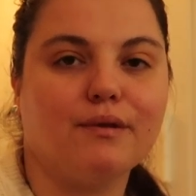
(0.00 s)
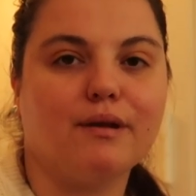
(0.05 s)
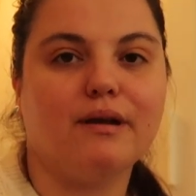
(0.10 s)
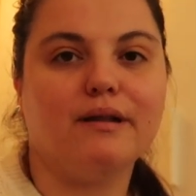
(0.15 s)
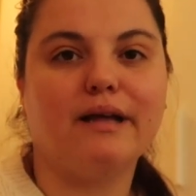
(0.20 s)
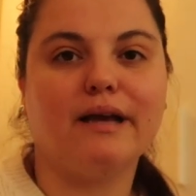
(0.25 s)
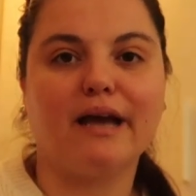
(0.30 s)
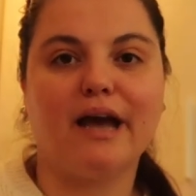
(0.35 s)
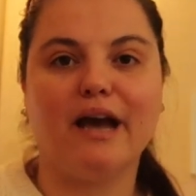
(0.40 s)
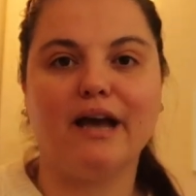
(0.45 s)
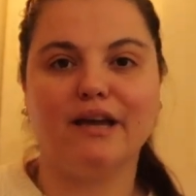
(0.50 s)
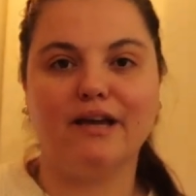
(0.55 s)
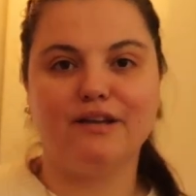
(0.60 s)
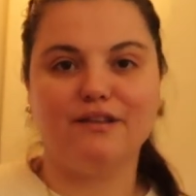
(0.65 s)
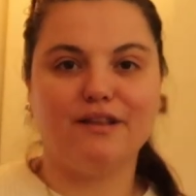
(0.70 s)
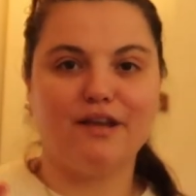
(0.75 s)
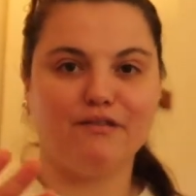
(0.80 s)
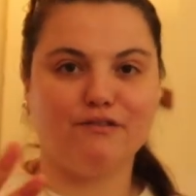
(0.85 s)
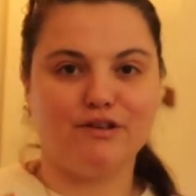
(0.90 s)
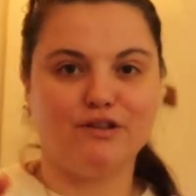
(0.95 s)
Like, I
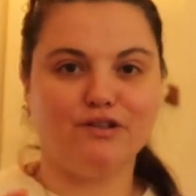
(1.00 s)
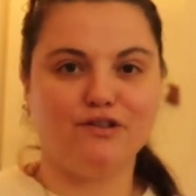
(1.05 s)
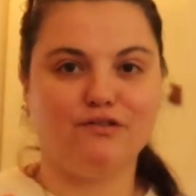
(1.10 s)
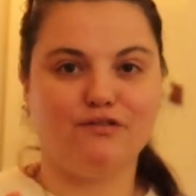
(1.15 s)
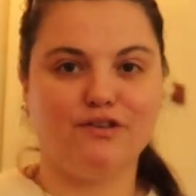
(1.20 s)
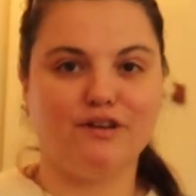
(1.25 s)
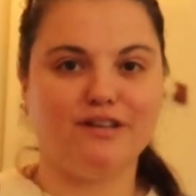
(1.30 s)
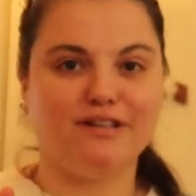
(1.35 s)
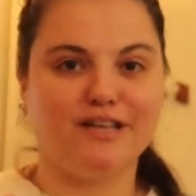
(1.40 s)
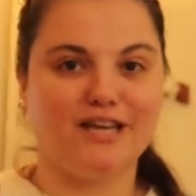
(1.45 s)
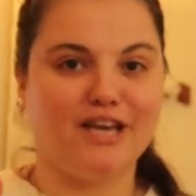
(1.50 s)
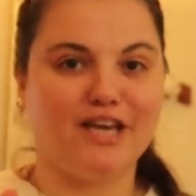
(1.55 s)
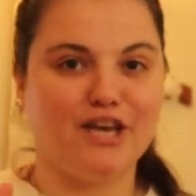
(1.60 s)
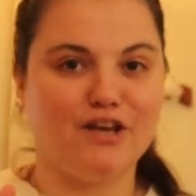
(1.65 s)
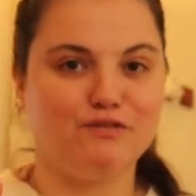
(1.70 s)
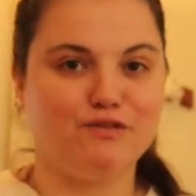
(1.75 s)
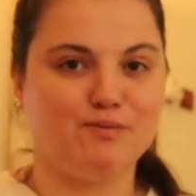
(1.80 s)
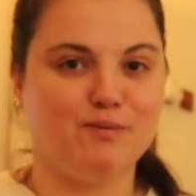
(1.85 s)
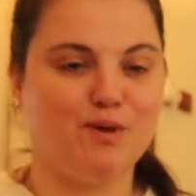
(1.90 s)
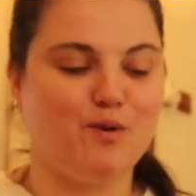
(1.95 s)
definitely feel it
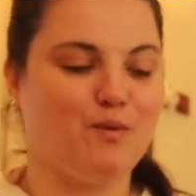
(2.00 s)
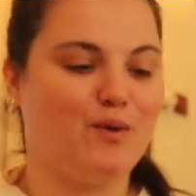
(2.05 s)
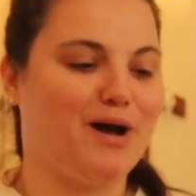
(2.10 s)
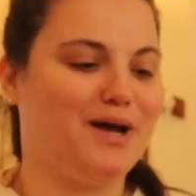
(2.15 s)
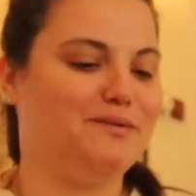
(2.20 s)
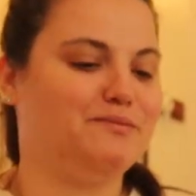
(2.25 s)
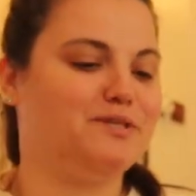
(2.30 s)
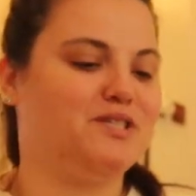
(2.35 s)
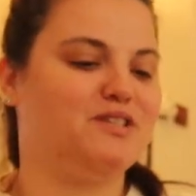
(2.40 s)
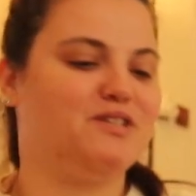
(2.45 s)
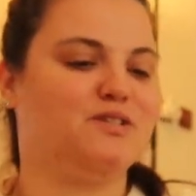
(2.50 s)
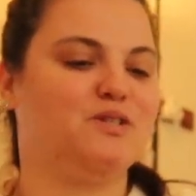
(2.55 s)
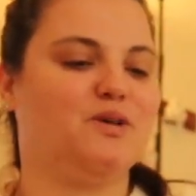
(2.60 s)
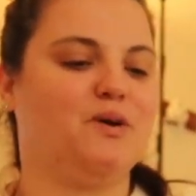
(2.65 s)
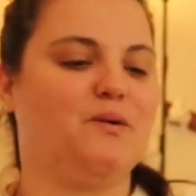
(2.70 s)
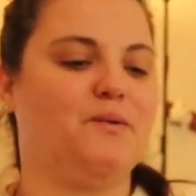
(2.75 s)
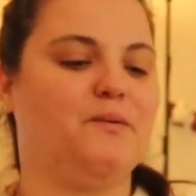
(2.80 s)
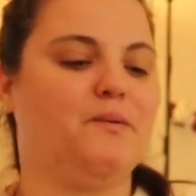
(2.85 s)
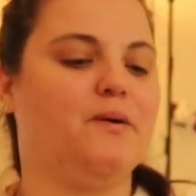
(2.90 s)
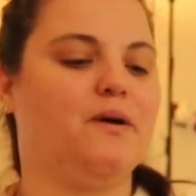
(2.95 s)
gives me vibes.
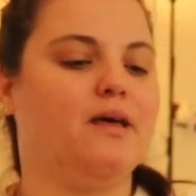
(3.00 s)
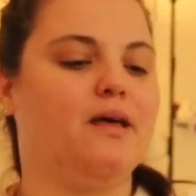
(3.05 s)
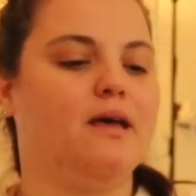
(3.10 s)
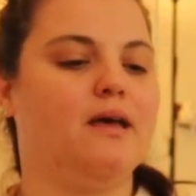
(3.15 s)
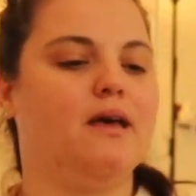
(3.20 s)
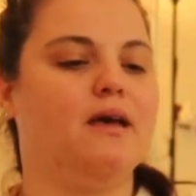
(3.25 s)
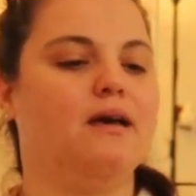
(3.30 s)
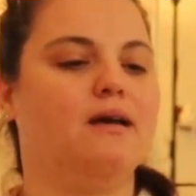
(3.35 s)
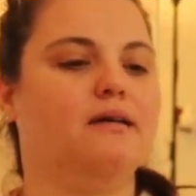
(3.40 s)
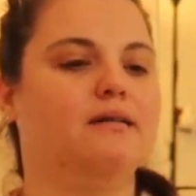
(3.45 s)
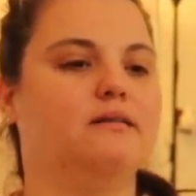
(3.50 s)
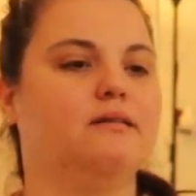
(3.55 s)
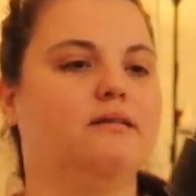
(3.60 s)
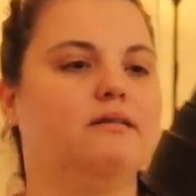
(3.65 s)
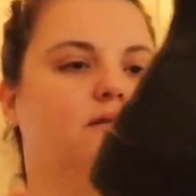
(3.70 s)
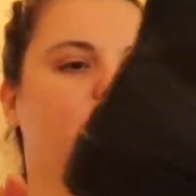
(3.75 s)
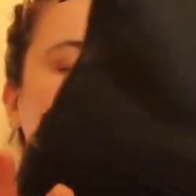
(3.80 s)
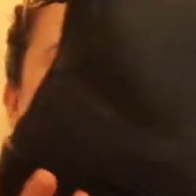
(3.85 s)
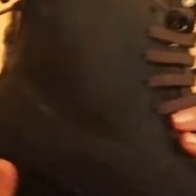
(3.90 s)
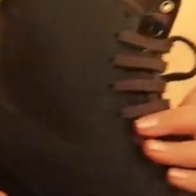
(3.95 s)
So
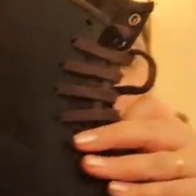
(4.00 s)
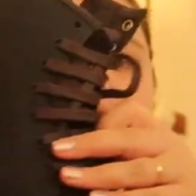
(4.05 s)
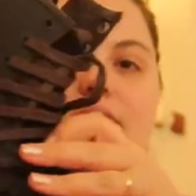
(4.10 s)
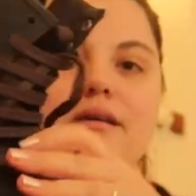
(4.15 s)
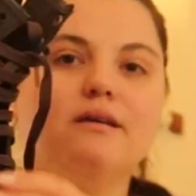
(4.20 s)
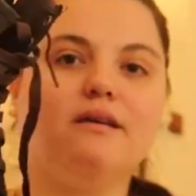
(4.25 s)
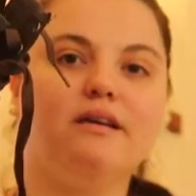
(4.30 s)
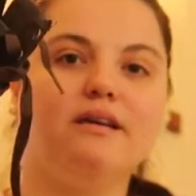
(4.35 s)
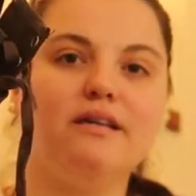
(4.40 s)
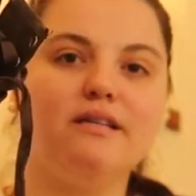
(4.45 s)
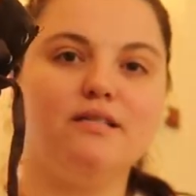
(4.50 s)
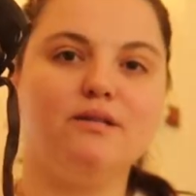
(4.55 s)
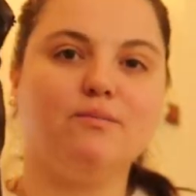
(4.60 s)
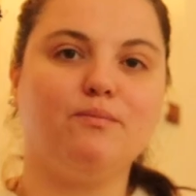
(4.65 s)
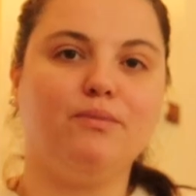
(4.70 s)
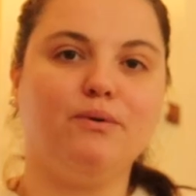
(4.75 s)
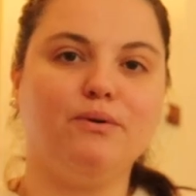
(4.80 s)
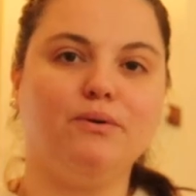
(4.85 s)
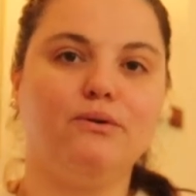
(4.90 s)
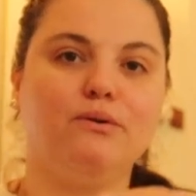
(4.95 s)
this is a
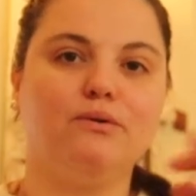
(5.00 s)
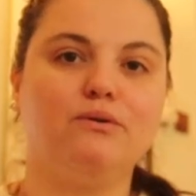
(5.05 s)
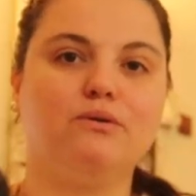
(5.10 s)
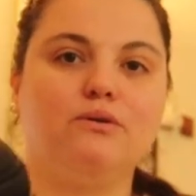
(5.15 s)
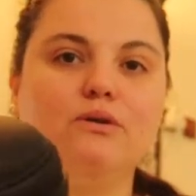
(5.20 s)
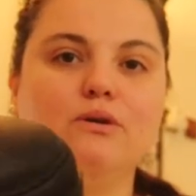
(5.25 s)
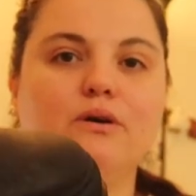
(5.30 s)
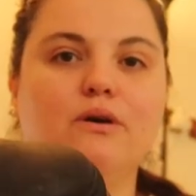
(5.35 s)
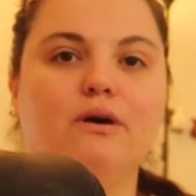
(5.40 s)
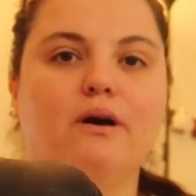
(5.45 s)
boot